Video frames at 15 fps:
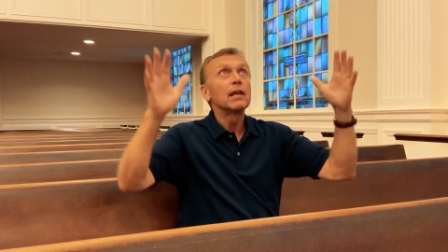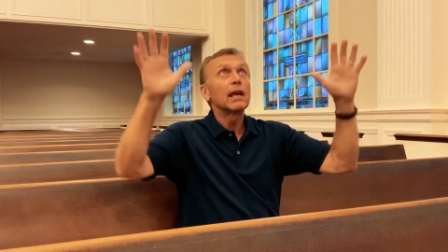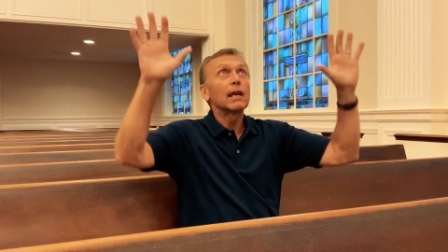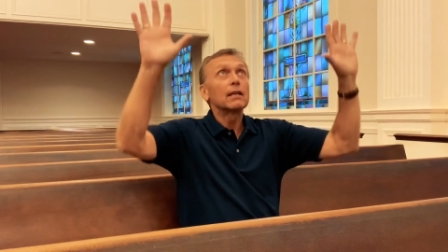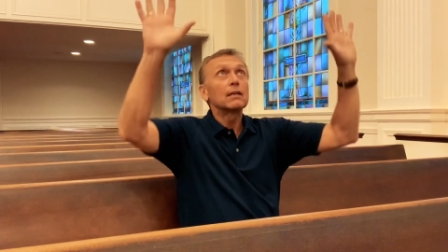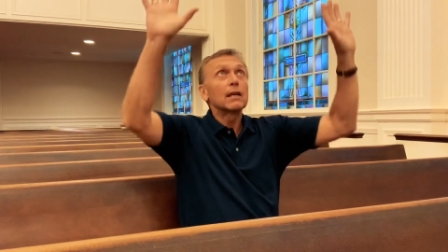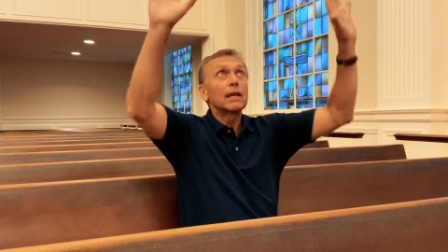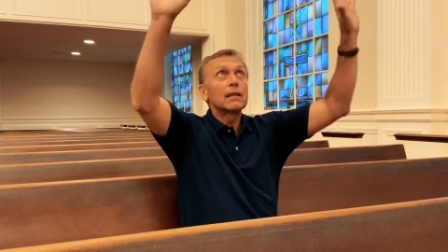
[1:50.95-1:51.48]

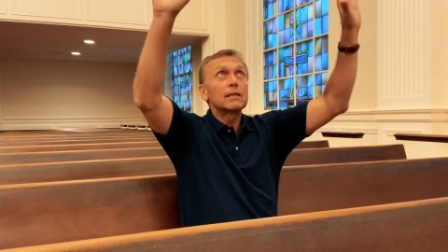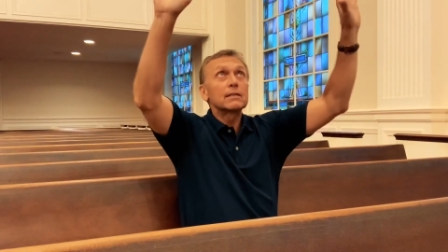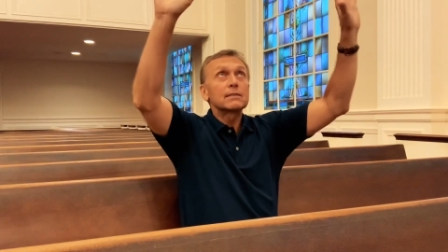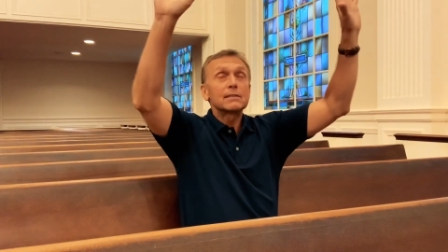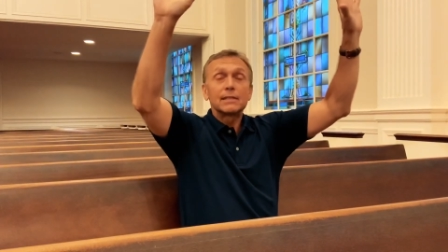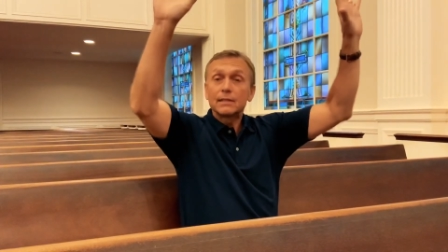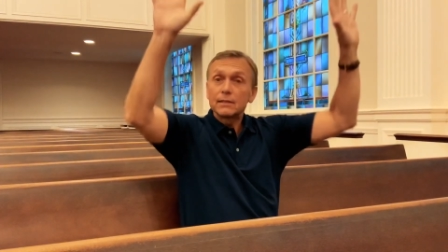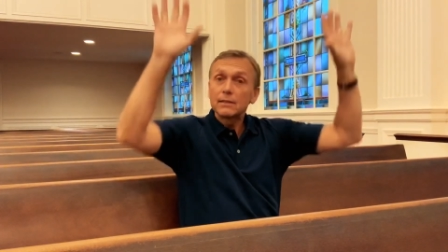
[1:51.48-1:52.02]
and
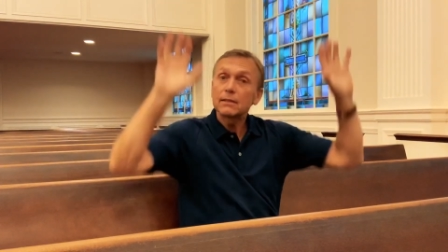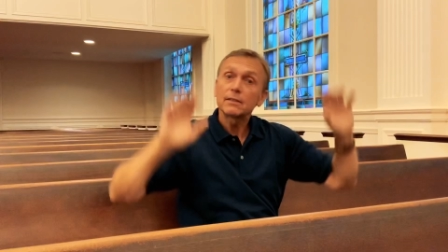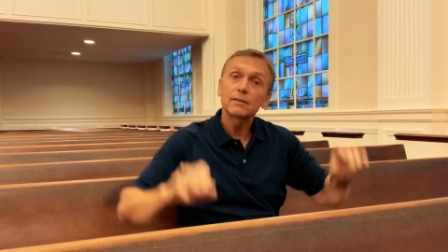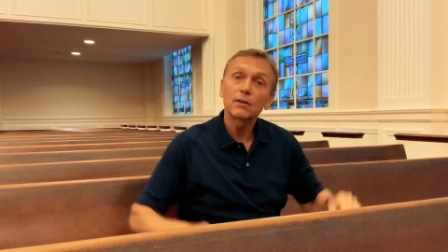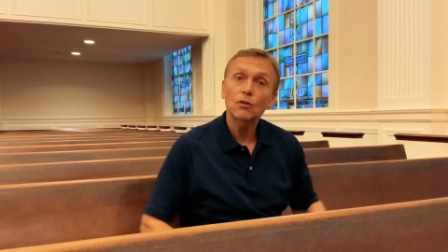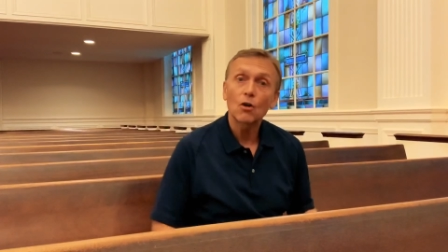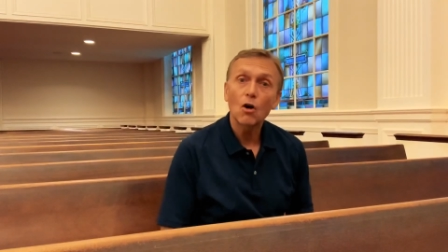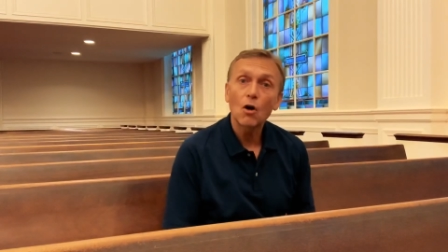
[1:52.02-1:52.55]
extending
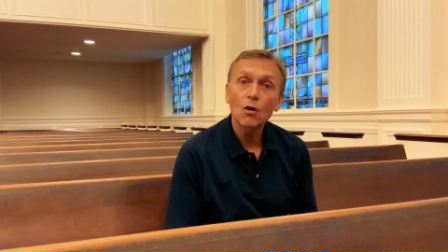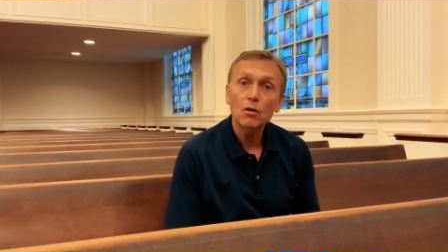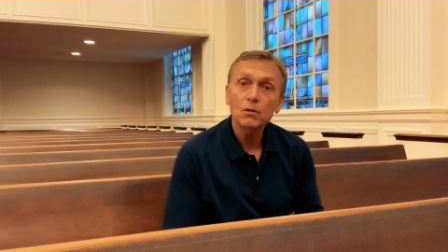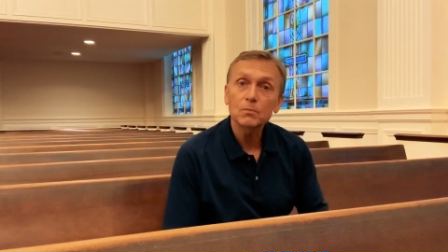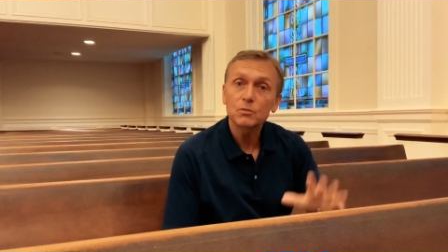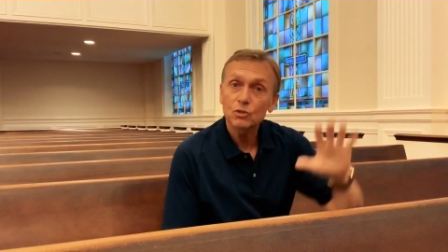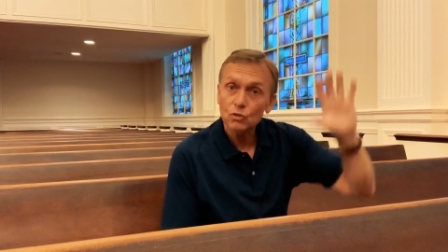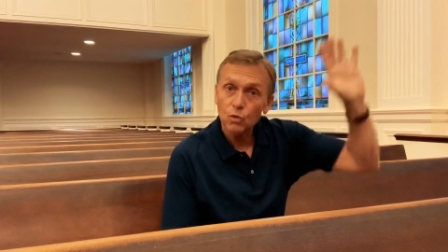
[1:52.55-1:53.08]
their
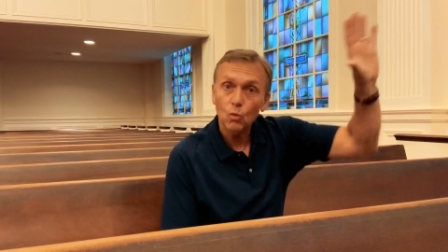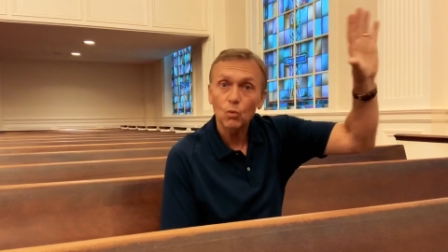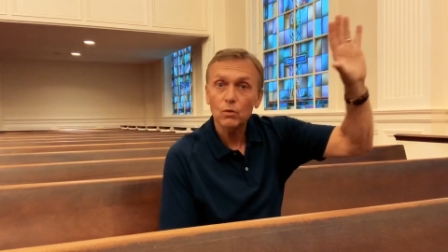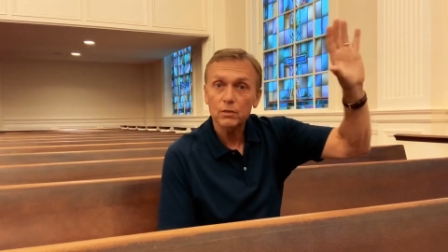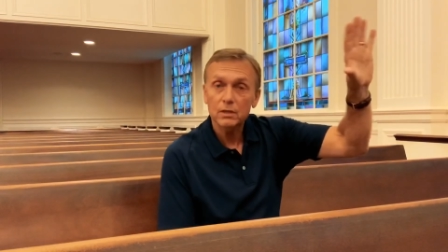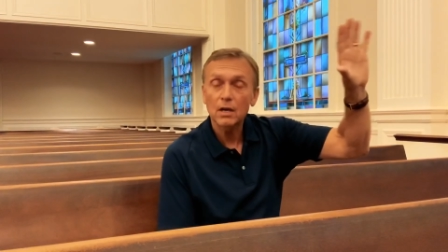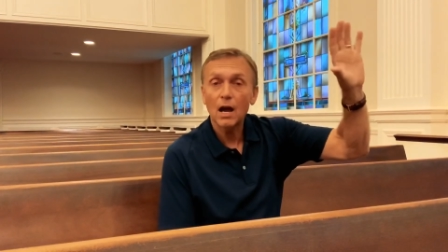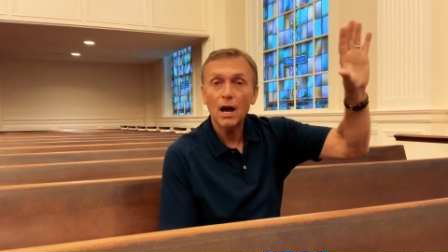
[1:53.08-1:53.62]
arms
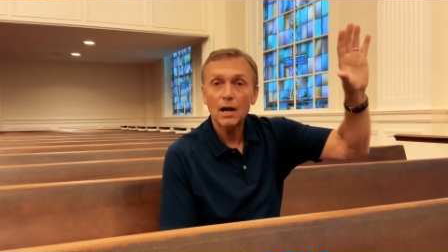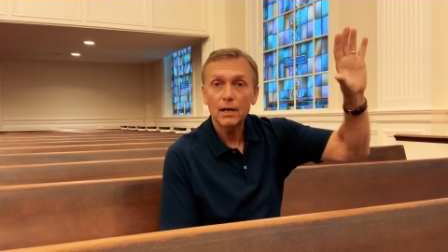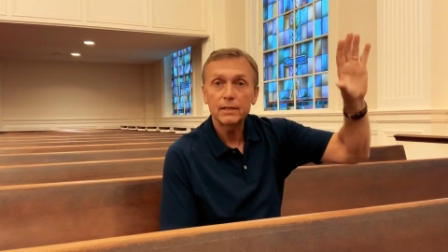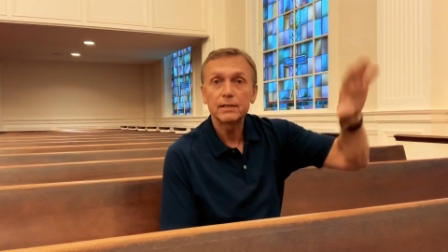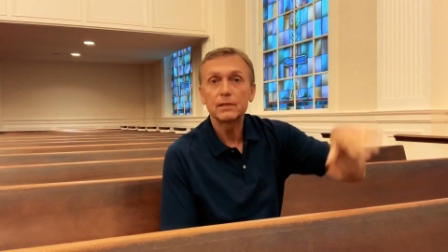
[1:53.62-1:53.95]
toward God